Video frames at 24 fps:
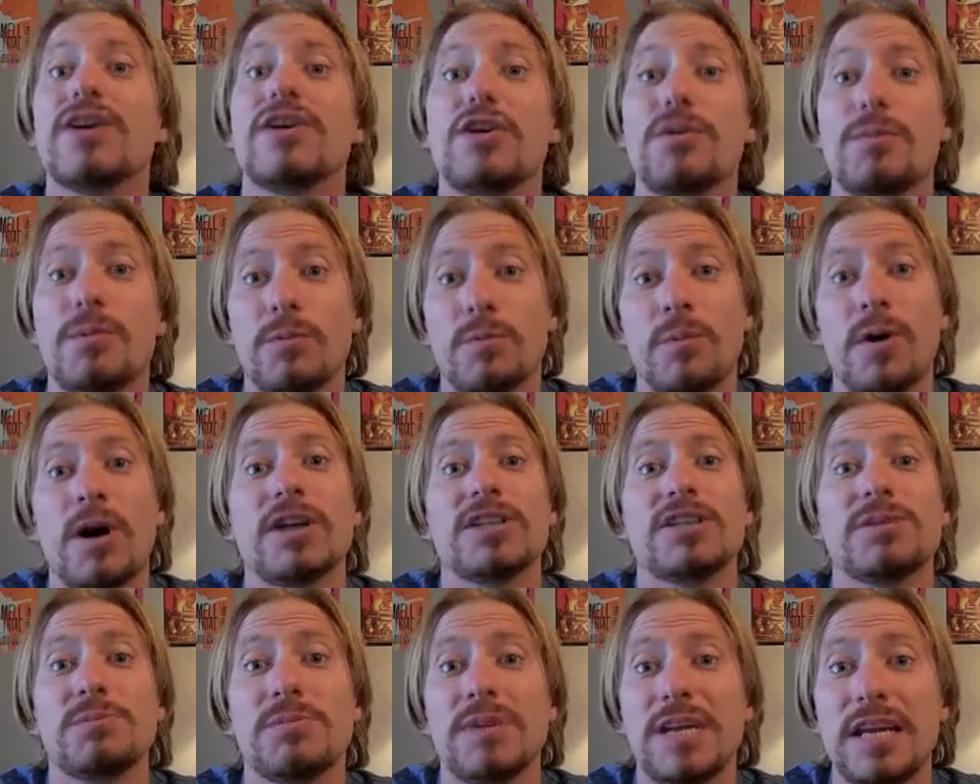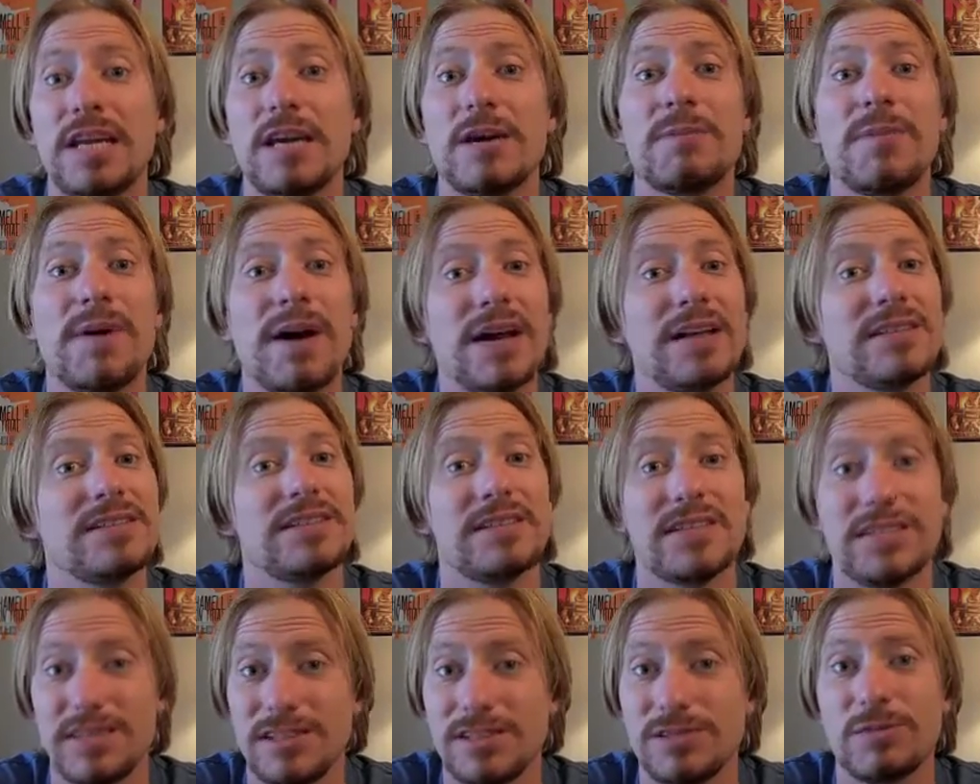You've been watching Media Bites,
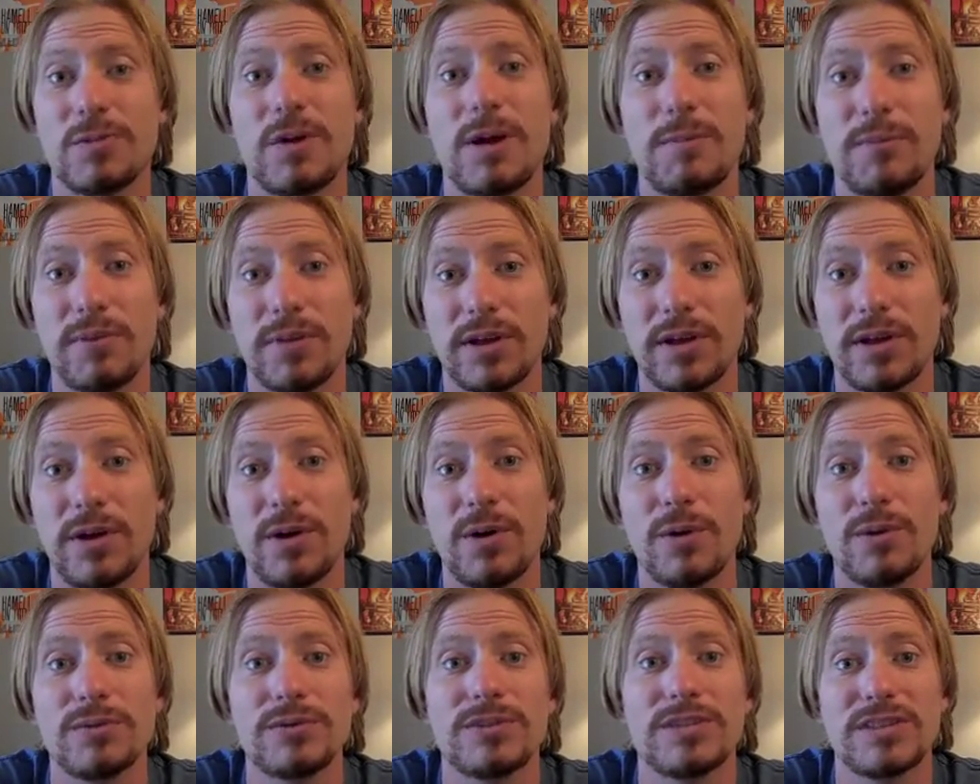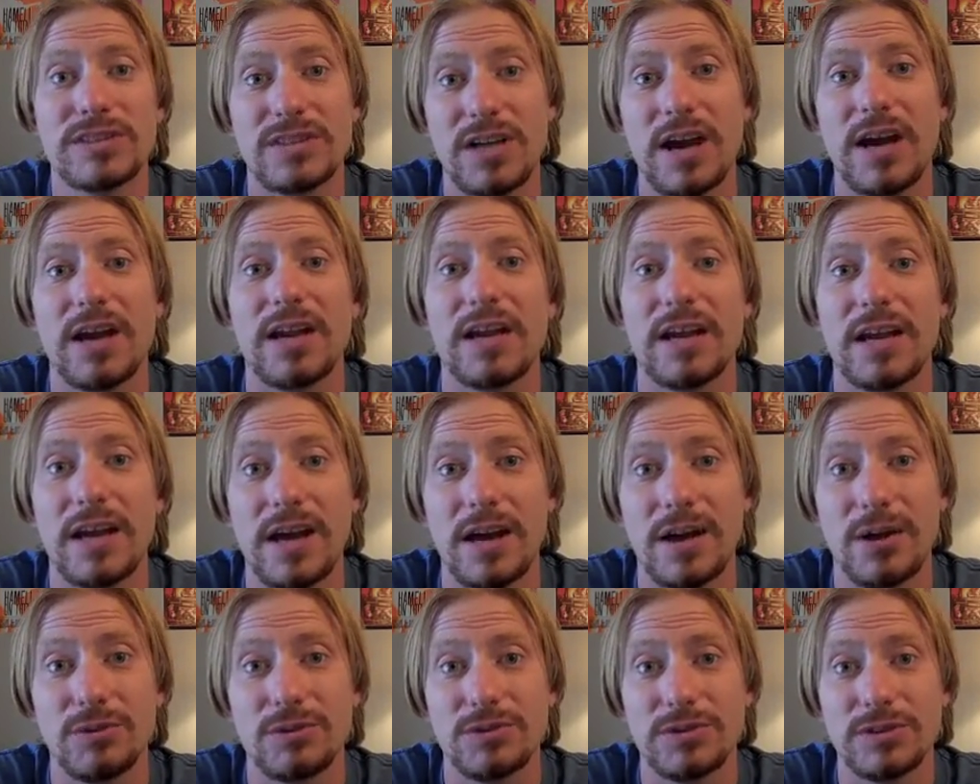this is Ron Placone, signing
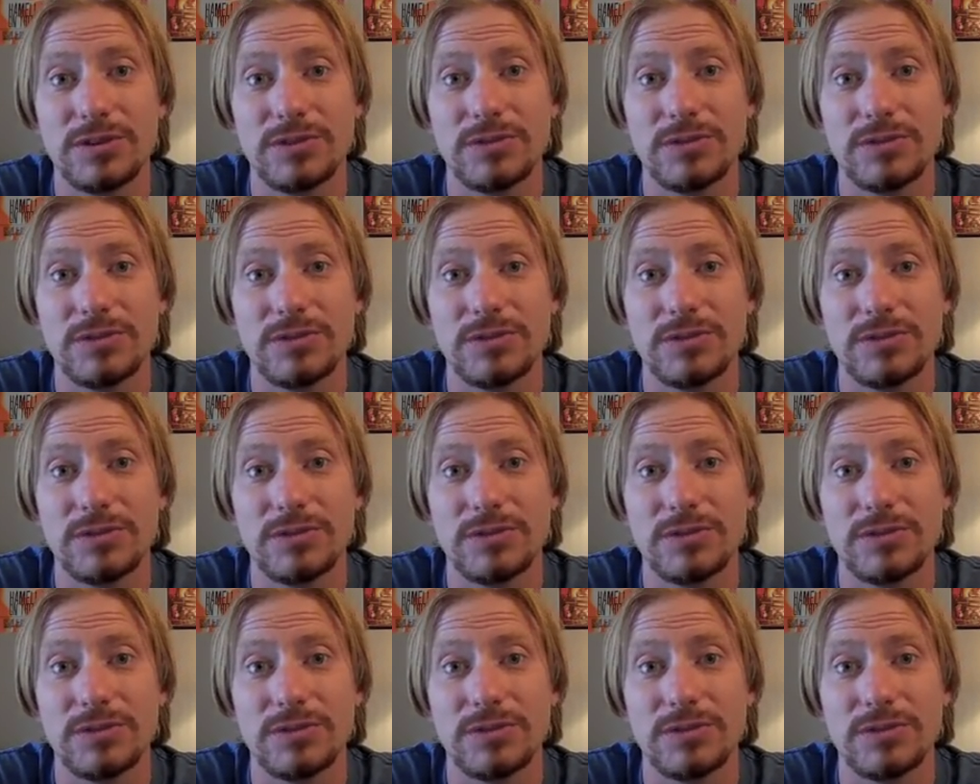out.